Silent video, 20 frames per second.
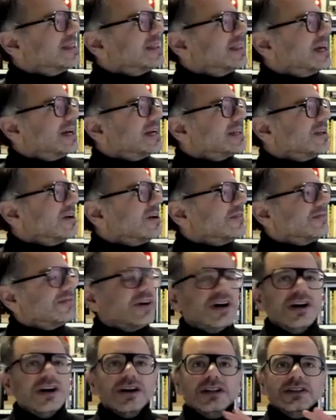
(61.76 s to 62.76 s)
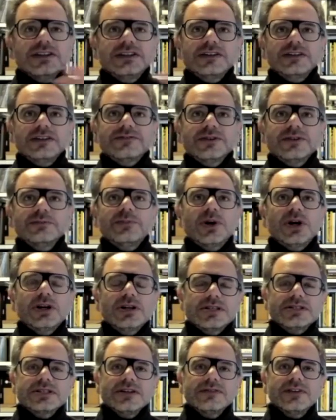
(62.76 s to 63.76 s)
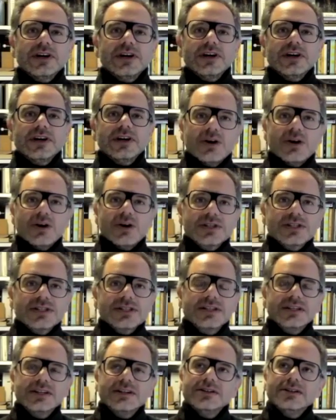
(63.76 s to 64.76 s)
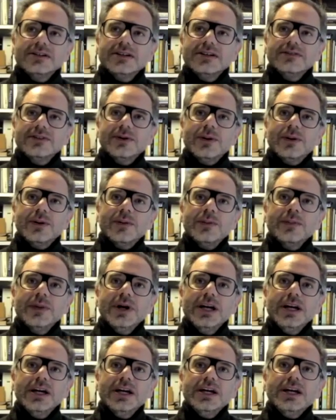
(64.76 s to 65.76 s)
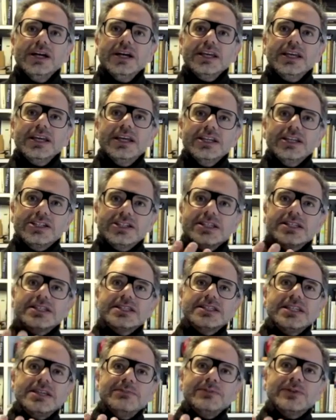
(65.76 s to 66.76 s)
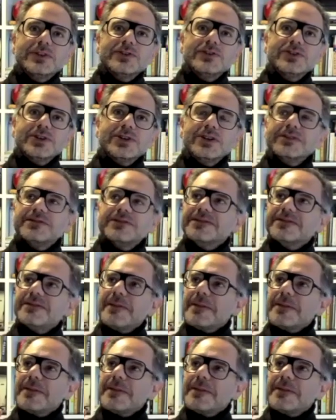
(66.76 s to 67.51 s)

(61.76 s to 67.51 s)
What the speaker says: that of all the different parts of a house, you know, of a home, kitchens seem to sort of